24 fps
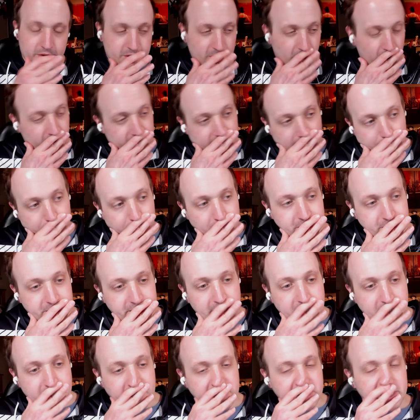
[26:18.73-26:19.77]
So a couple
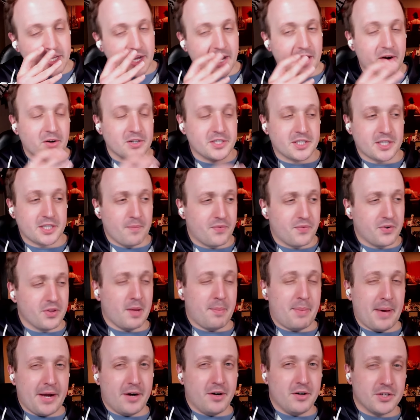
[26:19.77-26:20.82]
changes there, some for the
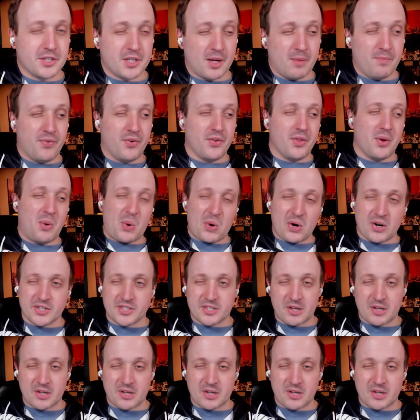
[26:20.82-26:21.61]
better, some for the worse.